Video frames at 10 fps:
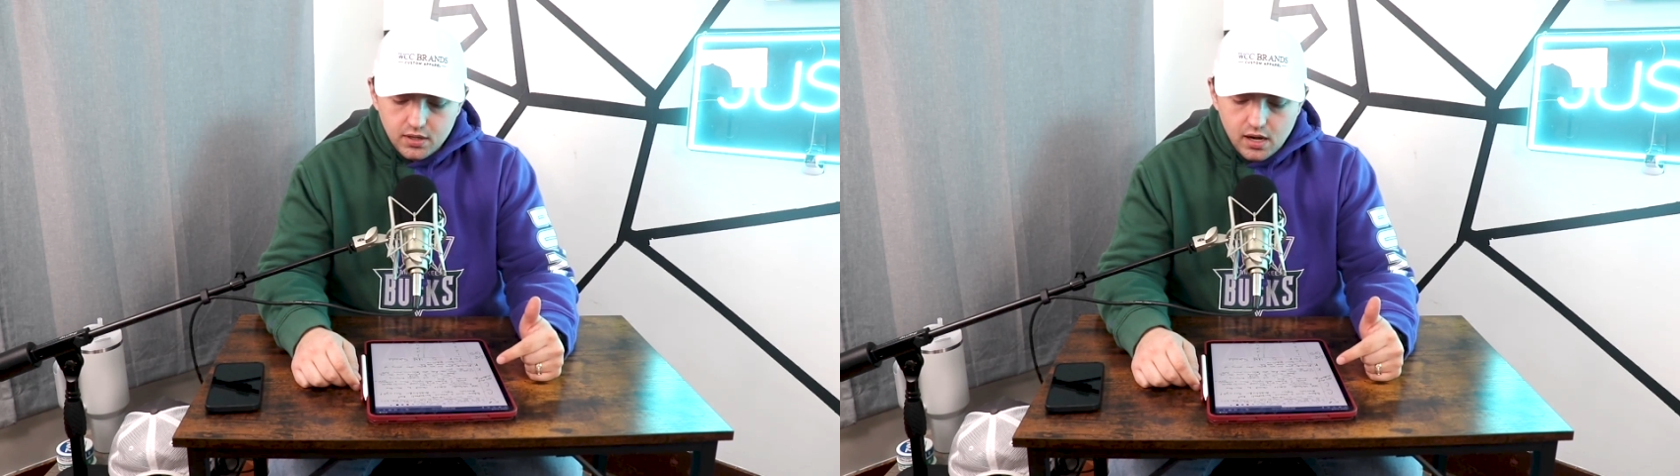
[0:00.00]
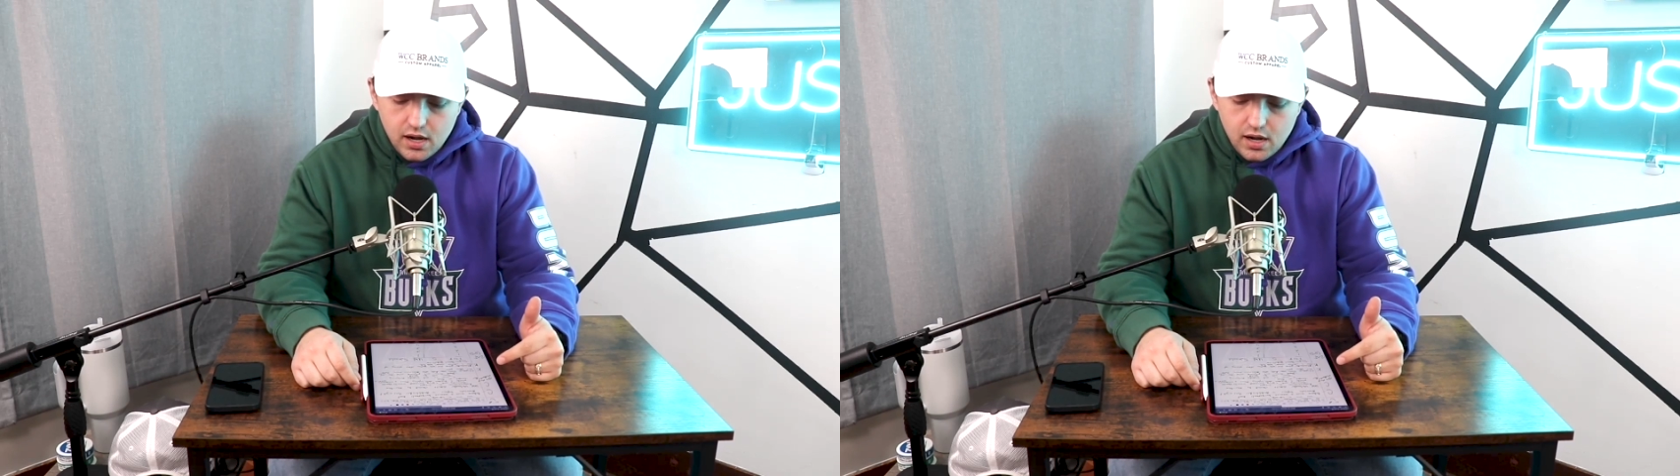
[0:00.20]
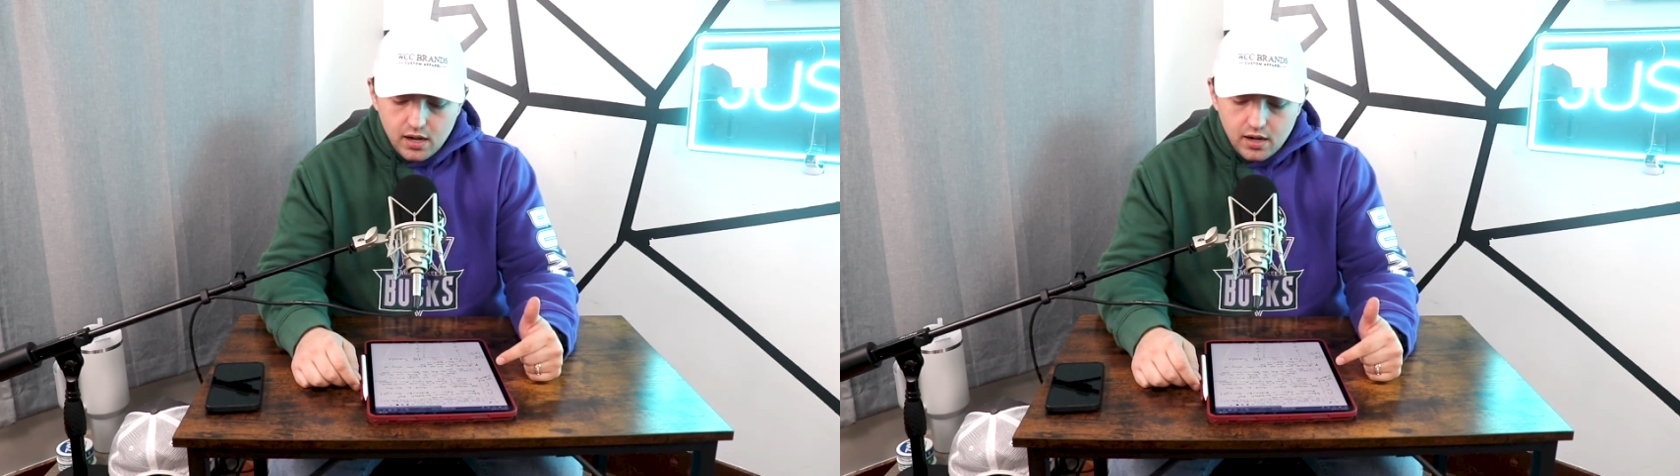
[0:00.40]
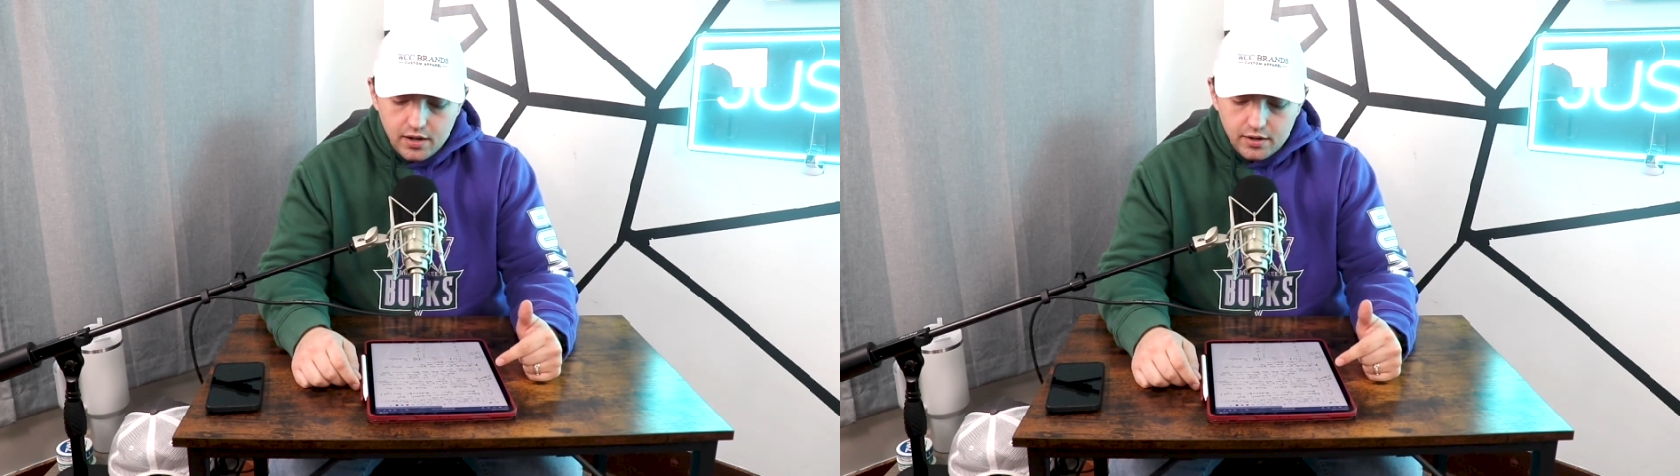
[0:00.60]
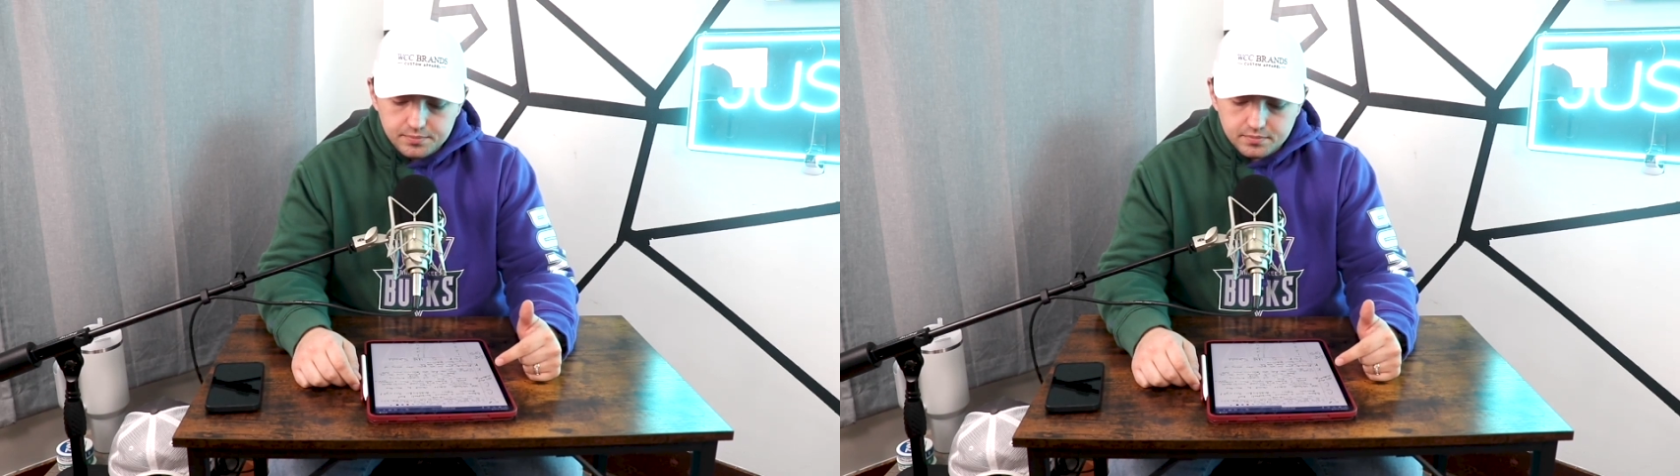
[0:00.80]

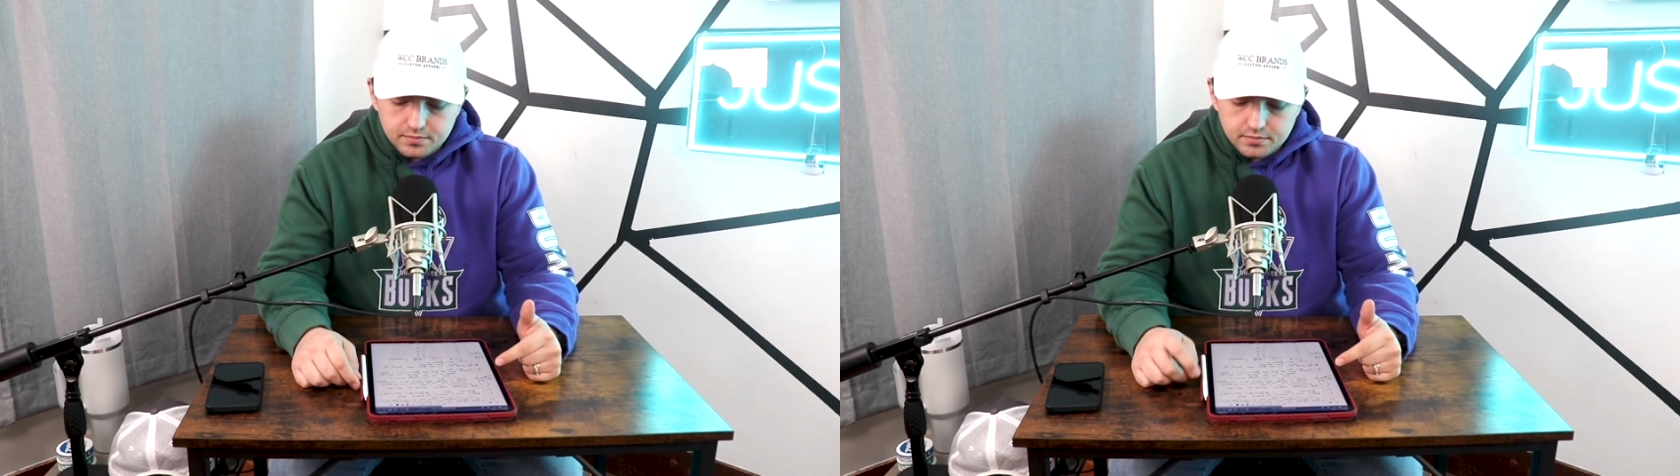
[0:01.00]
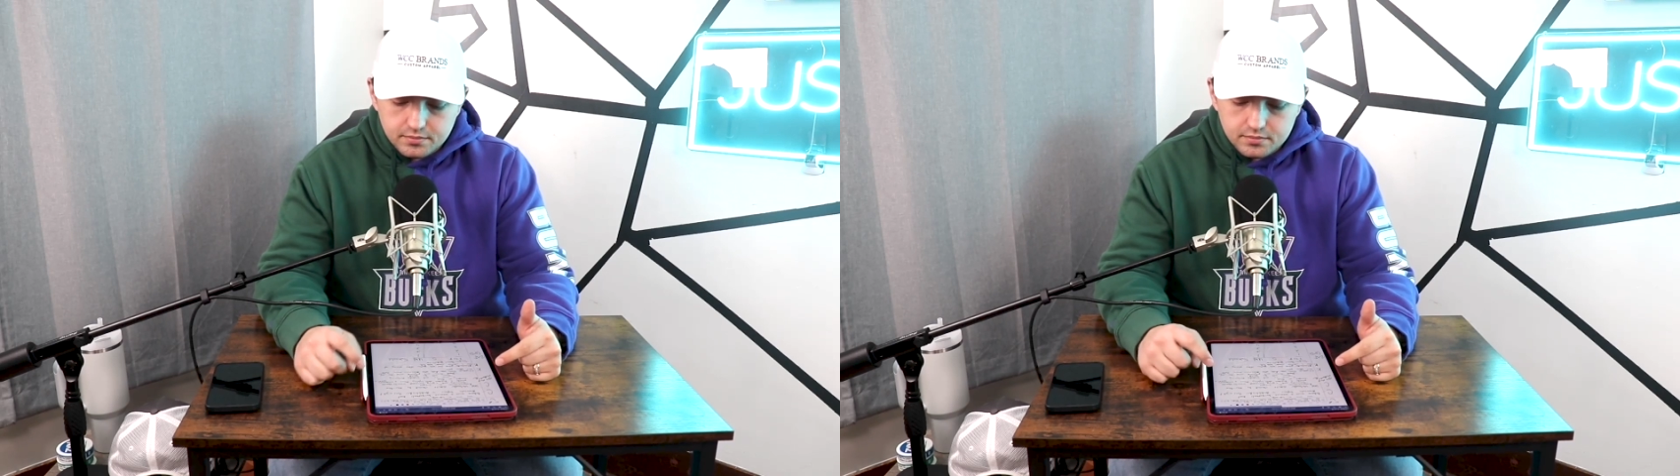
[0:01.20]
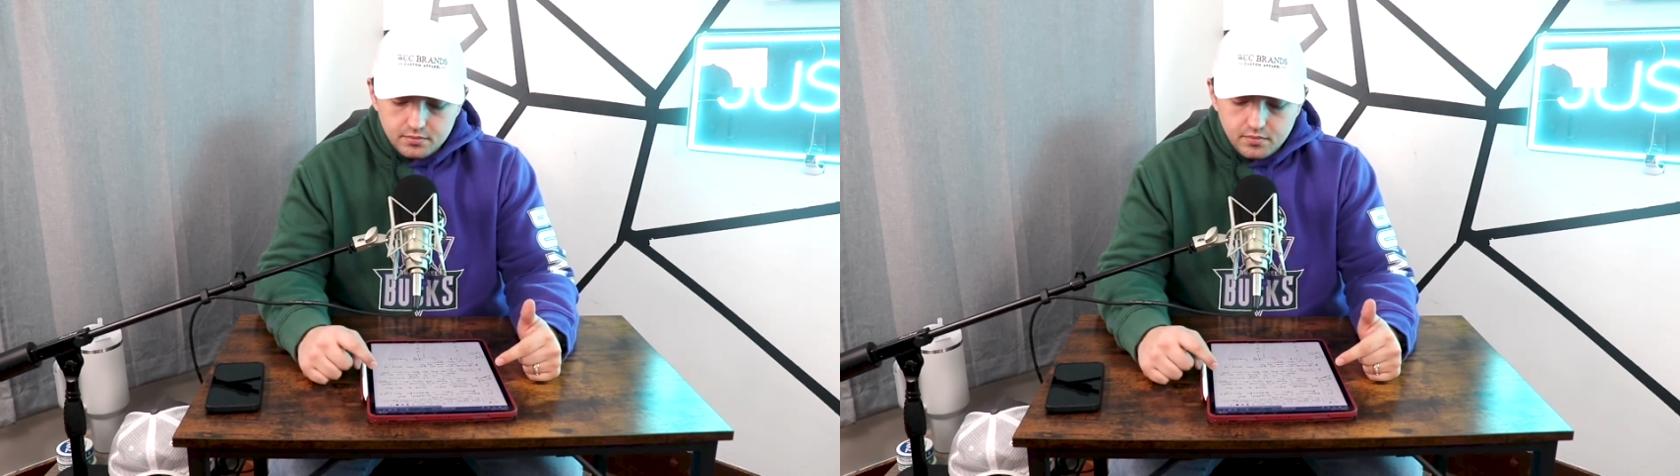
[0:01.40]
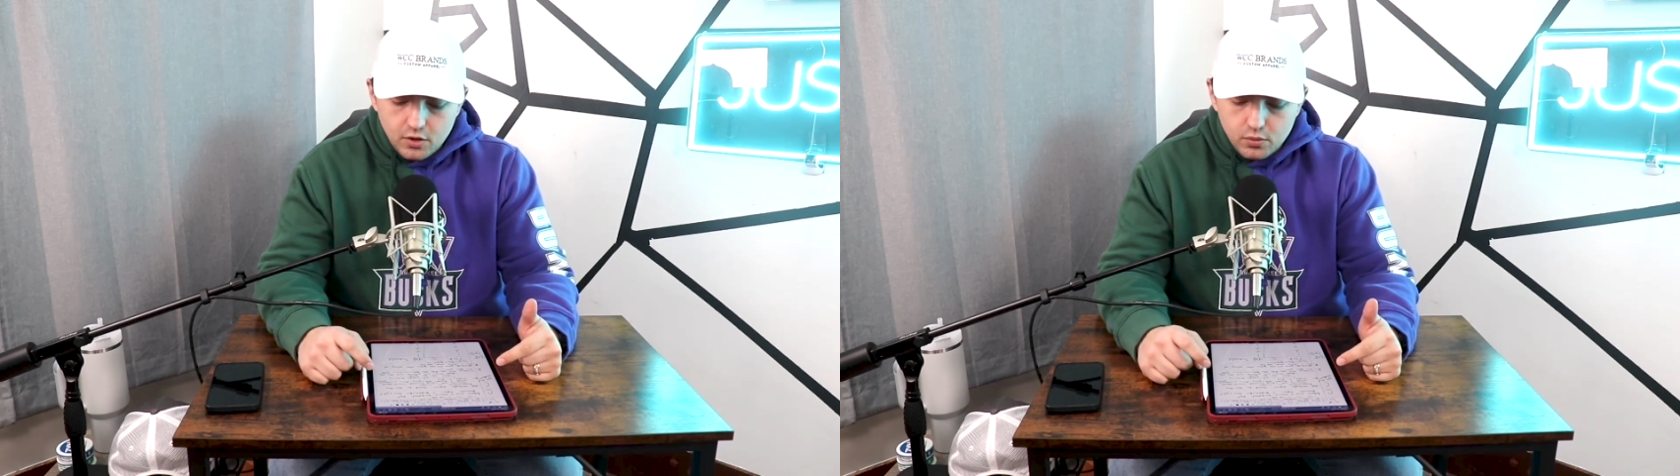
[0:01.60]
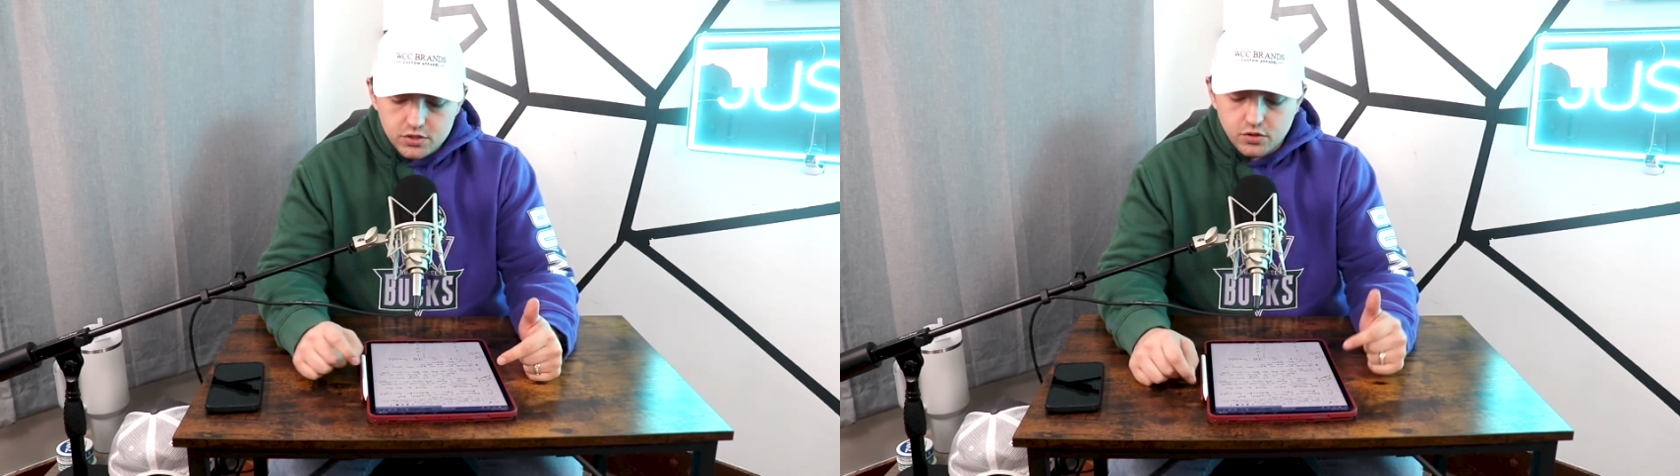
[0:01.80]
was